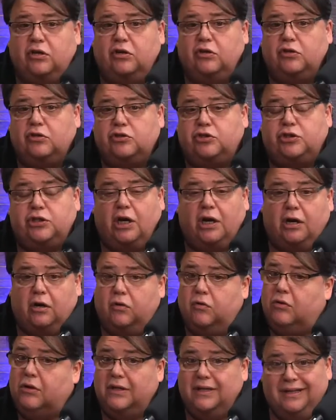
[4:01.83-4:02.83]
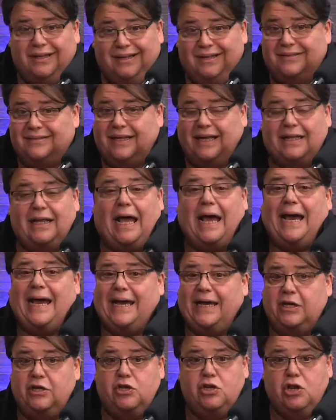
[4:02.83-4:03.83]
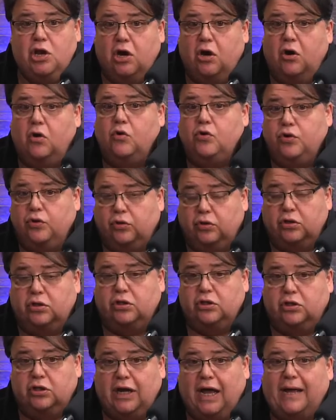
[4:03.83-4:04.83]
you to the show, that I know you're good.